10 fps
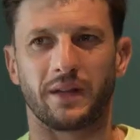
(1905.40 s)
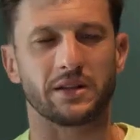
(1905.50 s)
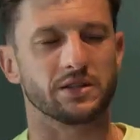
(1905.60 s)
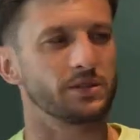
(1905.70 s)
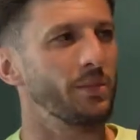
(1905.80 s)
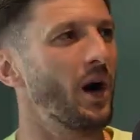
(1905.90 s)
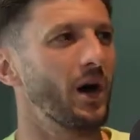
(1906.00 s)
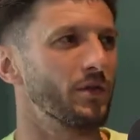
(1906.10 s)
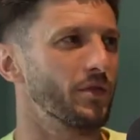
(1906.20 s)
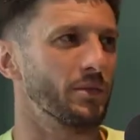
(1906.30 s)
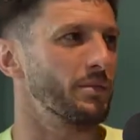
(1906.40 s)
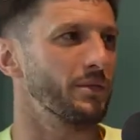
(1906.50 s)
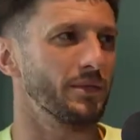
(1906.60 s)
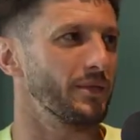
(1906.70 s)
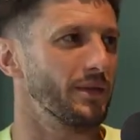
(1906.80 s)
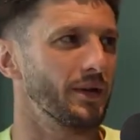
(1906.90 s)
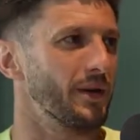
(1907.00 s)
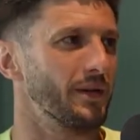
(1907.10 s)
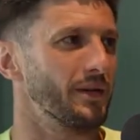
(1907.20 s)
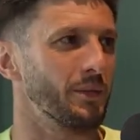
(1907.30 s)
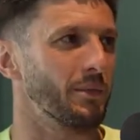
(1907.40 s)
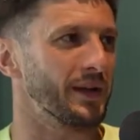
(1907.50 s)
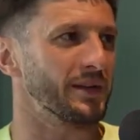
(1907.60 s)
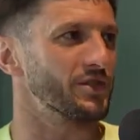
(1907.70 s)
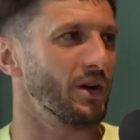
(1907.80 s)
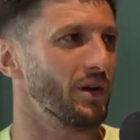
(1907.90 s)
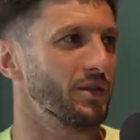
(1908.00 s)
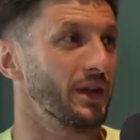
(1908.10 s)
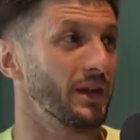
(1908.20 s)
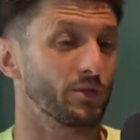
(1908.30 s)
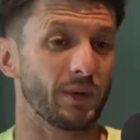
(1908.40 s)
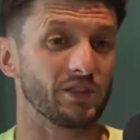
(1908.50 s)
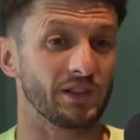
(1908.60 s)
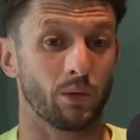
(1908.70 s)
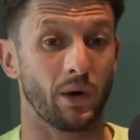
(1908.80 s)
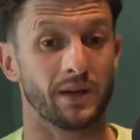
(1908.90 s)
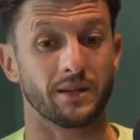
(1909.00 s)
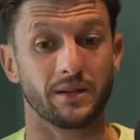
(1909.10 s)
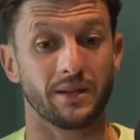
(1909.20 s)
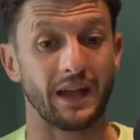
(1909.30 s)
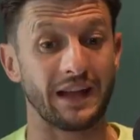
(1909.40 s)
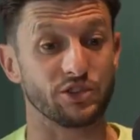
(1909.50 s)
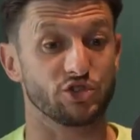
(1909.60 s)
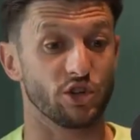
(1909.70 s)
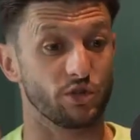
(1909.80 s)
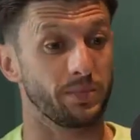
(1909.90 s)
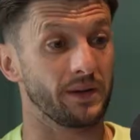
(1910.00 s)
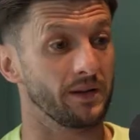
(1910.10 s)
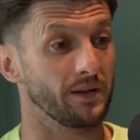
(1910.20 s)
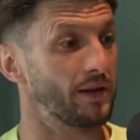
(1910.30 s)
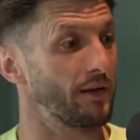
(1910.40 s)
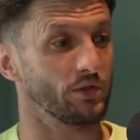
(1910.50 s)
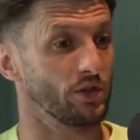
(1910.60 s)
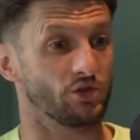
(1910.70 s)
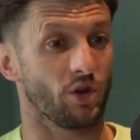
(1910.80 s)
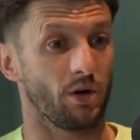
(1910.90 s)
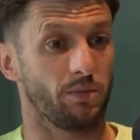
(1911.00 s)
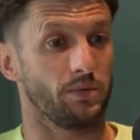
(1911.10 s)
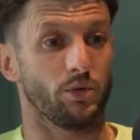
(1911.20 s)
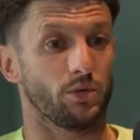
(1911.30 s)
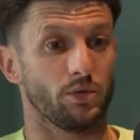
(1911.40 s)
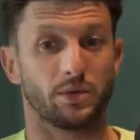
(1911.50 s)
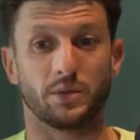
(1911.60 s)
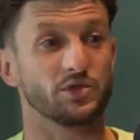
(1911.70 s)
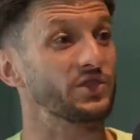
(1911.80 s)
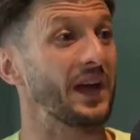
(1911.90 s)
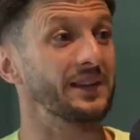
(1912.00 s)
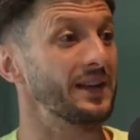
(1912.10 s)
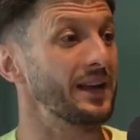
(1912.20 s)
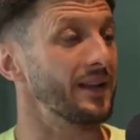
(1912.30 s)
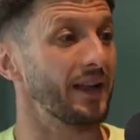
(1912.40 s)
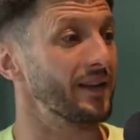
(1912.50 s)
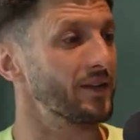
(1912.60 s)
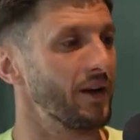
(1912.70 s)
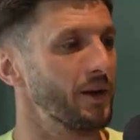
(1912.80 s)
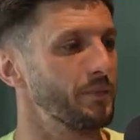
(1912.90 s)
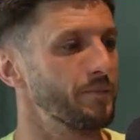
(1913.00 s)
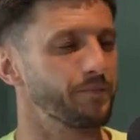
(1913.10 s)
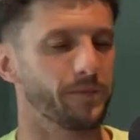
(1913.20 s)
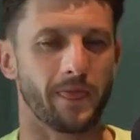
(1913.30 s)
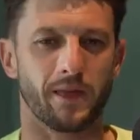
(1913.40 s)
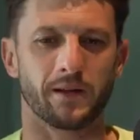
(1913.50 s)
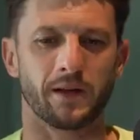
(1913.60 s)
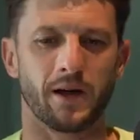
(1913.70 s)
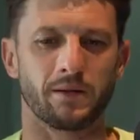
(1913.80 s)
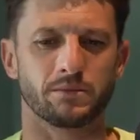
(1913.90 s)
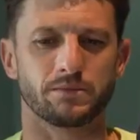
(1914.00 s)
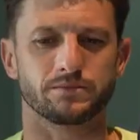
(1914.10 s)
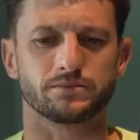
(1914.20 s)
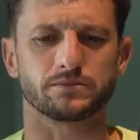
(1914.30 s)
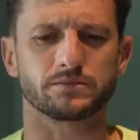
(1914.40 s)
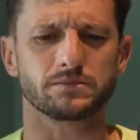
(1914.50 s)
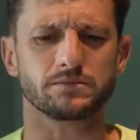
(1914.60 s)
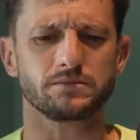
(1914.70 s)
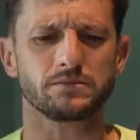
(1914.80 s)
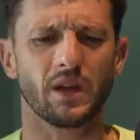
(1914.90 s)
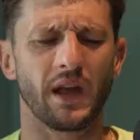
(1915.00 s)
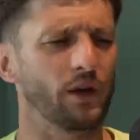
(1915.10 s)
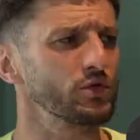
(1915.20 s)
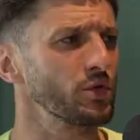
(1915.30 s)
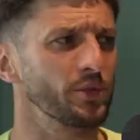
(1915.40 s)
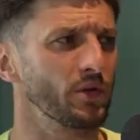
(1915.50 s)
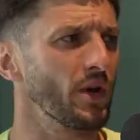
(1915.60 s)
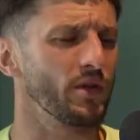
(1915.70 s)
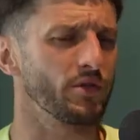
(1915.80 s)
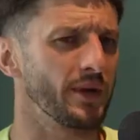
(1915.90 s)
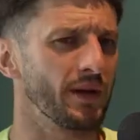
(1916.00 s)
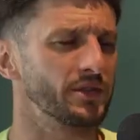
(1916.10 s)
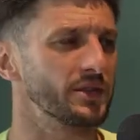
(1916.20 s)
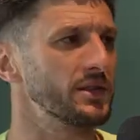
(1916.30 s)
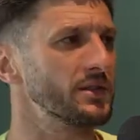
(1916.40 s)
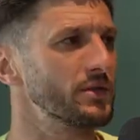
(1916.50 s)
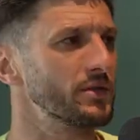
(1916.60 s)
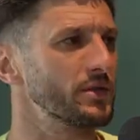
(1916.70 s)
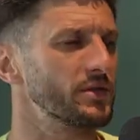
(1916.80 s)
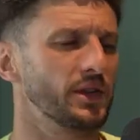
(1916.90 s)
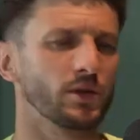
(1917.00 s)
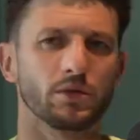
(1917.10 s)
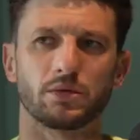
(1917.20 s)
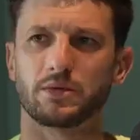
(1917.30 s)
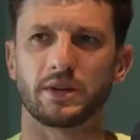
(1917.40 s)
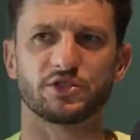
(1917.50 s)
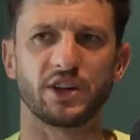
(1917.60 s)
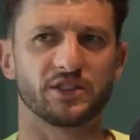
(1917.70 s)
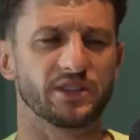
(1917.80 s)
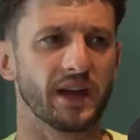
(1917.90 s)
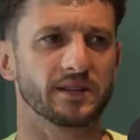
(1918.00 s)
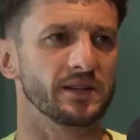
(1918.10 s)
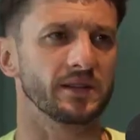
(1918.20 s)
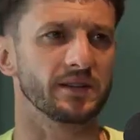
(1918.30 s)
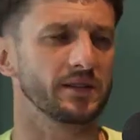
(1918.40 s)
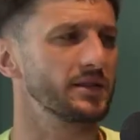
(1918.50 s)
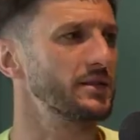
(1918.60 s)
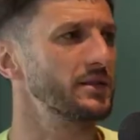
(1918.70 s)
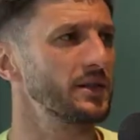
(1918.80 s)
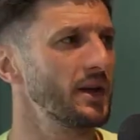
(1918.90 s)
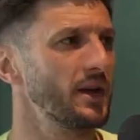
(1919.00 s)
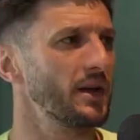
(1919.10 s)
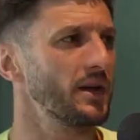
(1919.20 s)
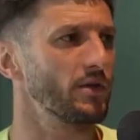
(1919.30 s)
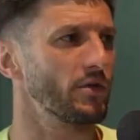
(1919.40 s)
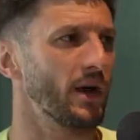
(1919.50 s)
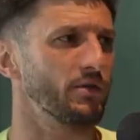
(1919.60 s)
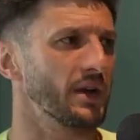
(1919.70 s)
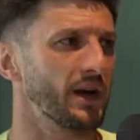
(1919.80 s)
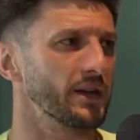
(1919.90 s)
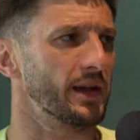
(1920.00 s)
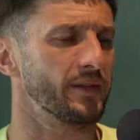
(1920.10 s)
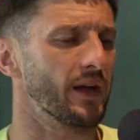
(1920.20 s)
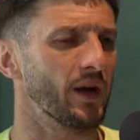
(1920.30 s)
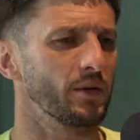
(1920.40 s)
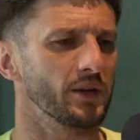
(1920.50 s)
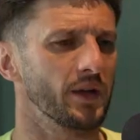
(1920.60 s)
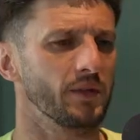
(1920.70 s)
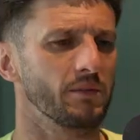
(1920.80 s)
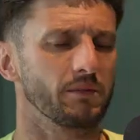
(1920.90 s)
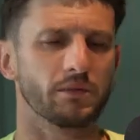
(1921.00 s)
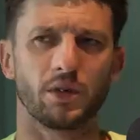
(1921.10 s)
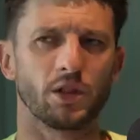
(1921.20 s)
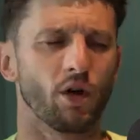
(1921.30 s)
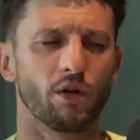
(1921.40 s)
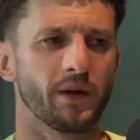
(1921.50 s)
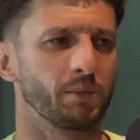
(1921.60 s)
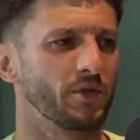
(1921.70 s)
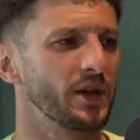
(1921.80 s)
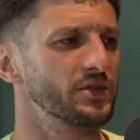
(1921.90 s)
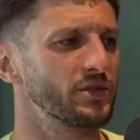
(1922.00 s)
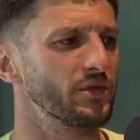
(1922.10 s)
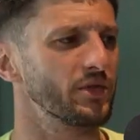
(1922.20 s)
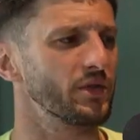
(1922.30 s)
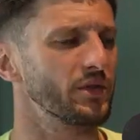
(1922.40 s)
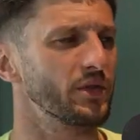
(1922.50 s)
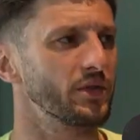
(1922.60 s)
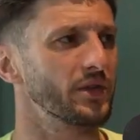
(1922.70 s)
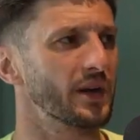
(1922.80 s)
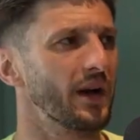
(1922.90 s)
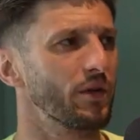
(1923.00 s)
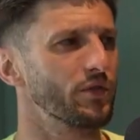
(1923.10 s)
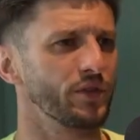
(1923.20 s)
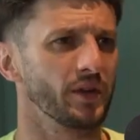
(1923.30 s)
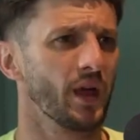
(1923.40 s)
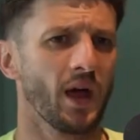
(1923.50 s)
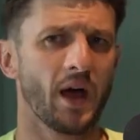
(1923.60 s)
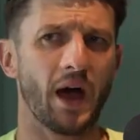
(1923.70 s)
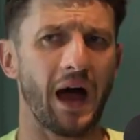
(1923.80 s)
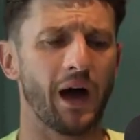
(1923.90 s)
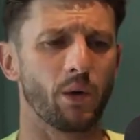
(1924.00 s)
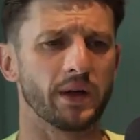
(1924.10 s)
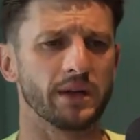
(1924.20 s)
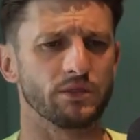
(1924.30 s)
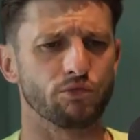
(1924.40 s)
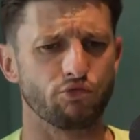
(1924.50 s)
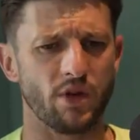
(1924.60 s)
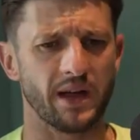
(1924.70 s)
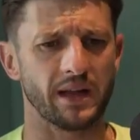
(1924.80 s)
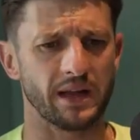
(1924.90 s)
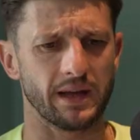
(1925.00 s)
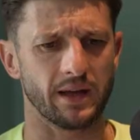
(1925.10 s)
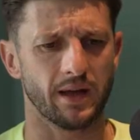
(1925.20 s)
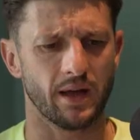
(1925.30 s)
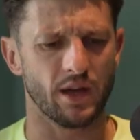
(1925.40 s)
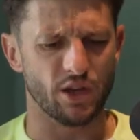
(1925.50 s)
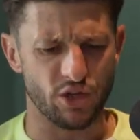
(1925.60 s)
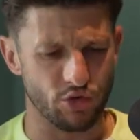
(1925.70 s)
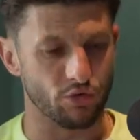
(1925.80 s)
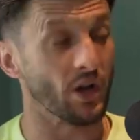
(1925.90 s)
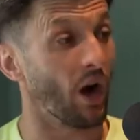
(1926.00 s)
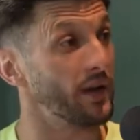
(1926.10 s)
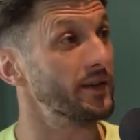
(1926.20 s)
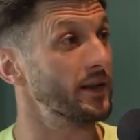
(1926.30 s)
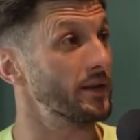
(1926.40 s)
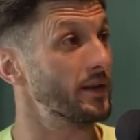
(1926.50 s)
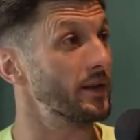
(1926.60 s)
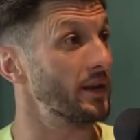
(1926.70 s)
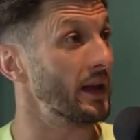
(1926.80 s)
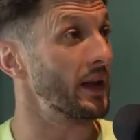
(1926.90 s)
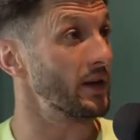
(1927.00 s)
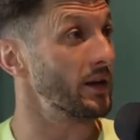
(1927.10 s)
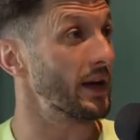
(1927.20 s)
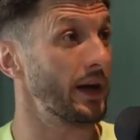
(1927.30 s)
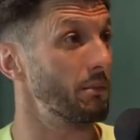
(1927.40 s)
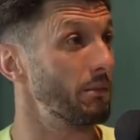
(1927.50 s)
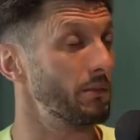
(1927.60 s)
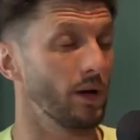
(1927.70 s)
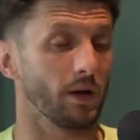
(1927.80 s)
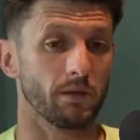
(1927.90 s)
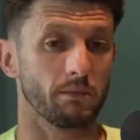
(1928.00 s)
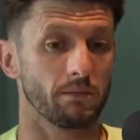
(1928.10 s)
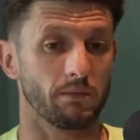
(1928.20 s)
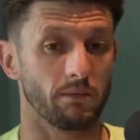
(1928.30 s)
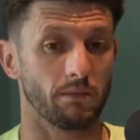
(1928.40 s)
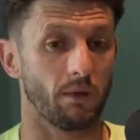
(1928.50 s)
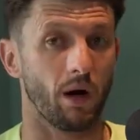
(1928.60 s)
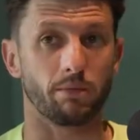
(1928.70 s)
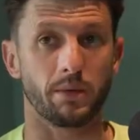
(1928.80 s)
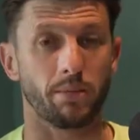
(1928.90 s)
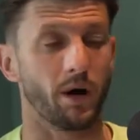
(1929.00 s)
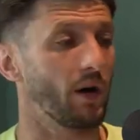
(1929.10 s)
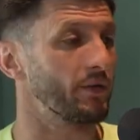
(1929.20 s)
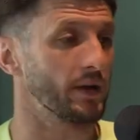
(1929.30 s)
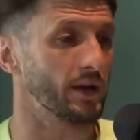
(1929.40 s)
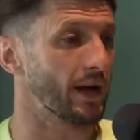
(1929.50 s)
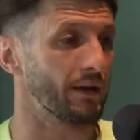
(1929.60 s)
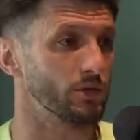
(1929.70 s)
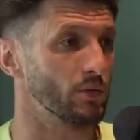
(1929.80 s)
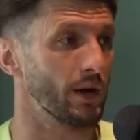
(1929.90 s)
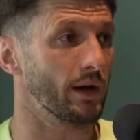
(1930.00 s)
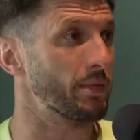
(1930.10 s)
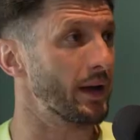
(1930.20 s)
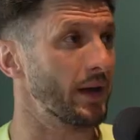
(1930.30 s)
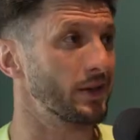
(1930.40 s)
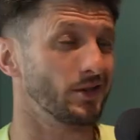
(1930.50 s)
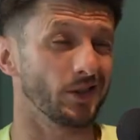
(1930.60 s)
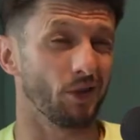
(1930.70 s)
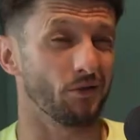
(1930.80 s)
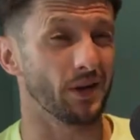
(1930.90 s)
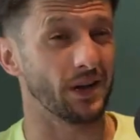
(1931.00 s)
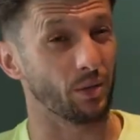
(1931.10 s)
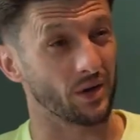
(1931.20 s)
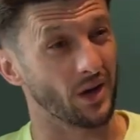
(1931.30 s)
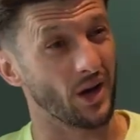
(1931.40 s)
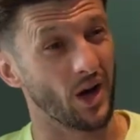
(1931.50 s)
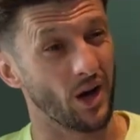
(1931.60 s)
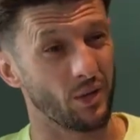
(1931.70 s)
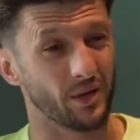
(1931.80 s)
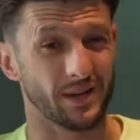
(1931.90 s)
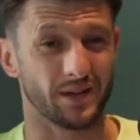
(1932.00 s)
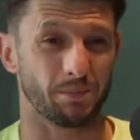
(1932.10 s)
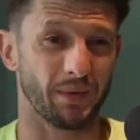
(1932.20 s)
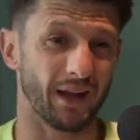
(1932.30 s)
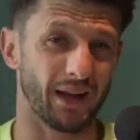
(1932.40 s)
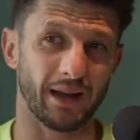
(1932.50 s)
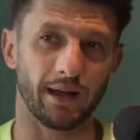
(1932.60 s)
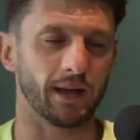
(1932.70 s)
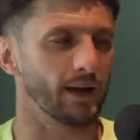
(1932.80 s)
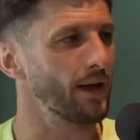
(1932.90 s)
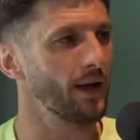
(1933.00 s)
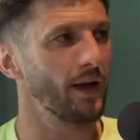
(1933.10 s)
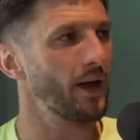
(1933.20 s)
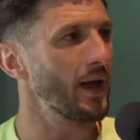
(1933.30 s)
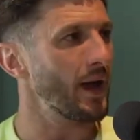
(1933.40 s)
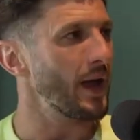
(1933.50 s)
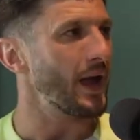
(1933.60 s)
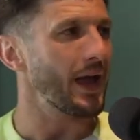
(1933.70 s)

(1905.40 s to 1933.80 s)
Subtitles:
that's smart from a manager, I think, especially when he'd just been given the job or he was standing in at that time. And Gareth's always been great for me ever since. Yeah. Still exchange texts for every and again now, and a lot of admiration for Gareth and how he's really united the England camp. Like, I've been part of England camps where players, you don't really want to go and there's a bit clicky.